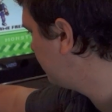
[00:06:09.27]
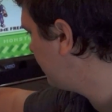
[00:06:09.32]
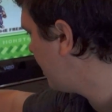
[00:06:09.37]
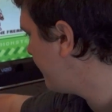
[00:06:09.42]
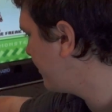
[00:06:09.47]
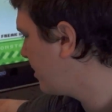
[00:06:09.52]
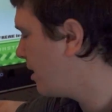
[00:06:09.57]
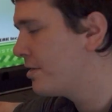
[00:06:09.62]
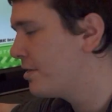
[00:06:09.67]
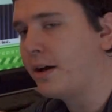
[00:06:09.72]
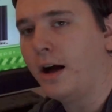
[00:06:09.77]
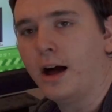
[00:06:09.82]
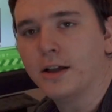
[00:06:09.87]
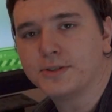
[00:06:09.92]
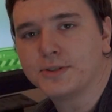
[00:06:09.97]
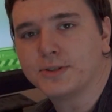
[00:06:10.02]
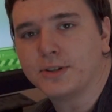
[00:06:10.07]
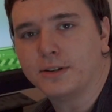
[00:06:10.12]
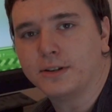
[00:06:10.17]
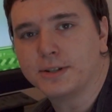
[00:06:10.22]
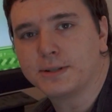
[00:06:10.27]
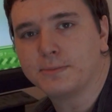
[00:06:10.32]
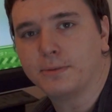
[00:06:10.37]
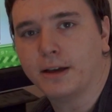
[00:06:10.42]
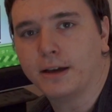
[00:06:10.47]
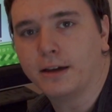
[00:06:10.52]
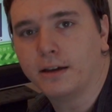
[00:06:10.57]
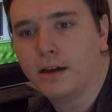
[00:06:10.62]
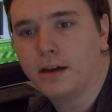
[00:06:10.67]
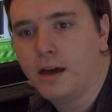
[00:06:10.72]
having all the consoles on
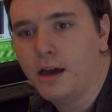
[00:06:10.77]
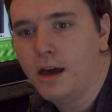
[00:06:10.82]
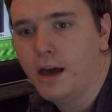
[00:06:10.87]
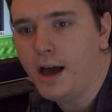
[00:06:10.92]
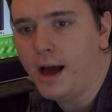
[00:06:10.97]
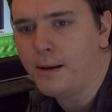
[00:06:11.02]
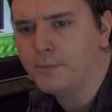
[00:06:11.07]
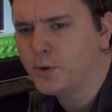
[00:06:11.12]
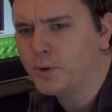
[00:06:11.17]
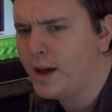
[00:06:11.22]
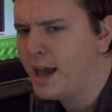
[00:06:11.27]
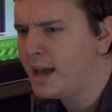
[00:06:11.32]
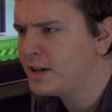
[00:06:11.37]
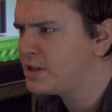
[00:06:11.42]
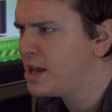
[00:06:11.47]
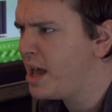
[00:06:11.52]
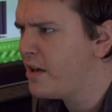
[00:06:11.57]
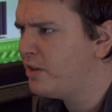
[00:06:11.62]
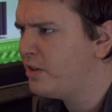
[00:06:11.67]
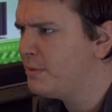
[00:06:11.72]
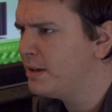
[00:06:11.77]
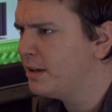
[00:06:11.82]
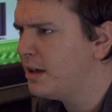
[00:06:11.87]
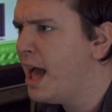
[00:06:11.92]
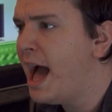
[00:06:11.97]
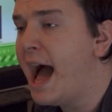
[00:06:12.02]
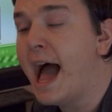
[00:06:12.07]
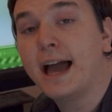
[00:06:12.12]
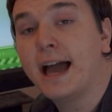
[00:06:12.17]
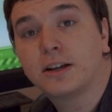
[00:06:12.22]
display. Do I actually have all my?
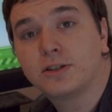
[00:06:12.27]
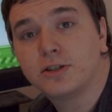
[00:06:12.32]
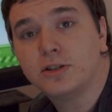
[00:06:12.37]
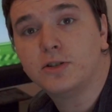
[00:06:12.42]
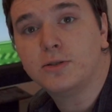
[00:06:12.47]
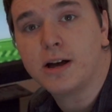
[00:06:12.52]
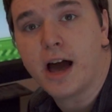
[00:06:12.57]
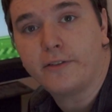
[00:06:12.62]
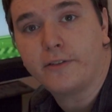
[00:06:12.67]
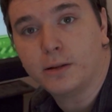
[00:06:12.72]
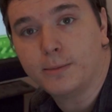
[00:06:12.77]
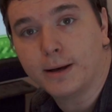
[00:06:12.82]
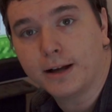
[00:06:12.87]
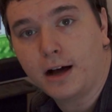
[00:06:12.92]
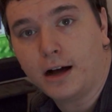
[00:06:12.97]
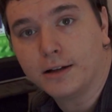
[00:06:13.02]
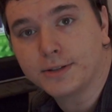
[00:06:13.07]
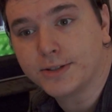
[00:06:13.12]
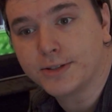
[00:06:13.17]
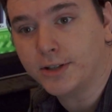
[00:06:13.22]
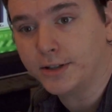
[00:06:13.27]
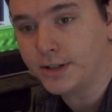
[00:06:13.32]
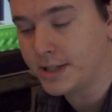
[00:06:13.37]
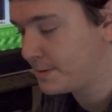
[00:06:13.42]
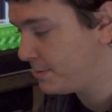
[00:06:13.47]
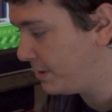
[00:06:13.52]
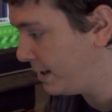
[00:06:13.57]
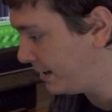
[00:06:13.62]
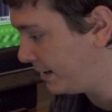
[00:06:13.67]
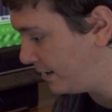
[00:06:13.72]
I actually do have all my consoles on
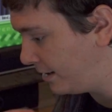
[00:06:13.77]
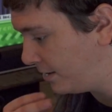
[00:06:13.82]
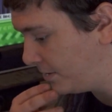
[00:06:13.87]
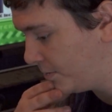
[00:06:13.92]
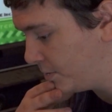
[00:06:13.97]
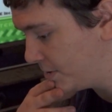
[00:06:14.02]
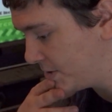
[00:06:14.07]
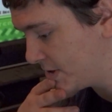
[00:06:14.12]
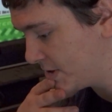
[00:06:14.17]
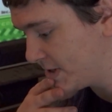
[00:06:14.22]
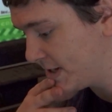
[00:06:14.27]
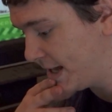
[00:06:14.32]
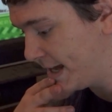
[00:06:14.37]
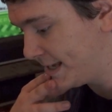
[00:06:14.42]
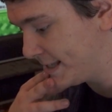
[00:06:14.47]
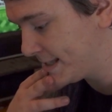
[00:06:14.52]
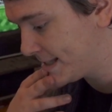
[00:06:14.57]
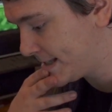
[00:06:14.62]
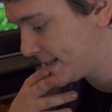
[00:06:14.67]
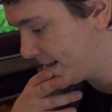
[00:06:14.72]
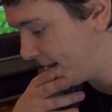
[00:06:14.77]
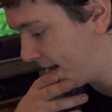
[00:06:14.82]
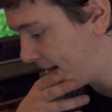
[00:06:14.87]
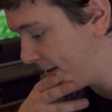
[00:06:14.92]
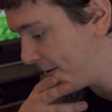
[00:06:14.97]
display now, which is nice.